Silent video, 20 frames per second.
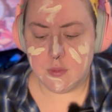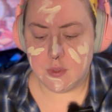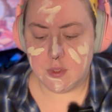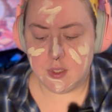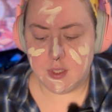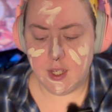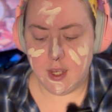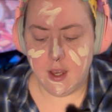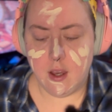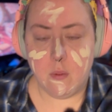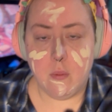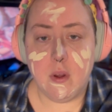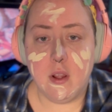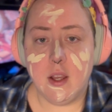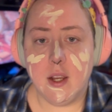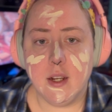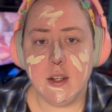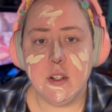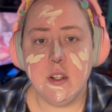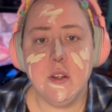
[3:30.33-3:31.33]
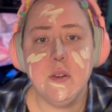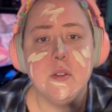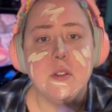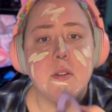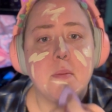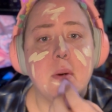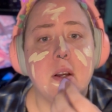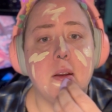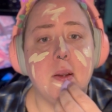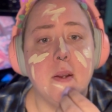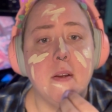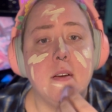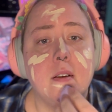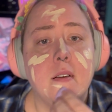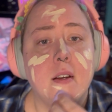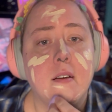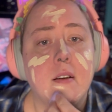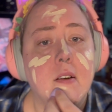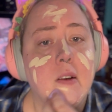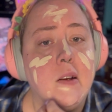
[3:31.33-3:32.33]
see how well I can use my
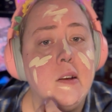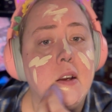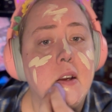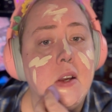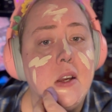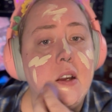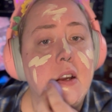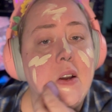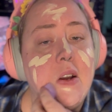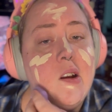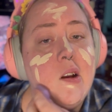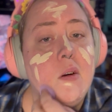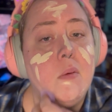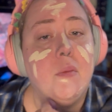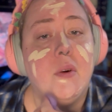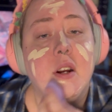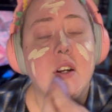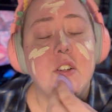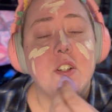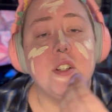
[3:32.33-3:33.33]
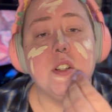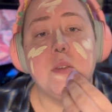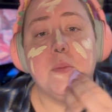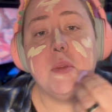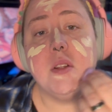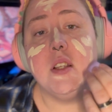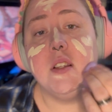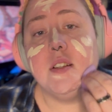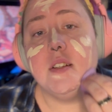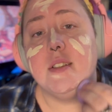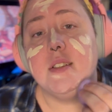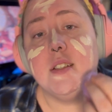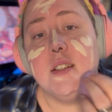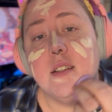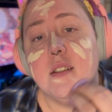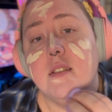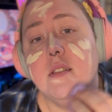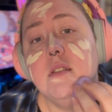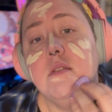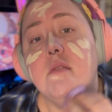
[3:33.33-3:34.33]
brush to blend this
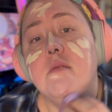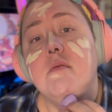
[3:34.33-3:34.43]
in.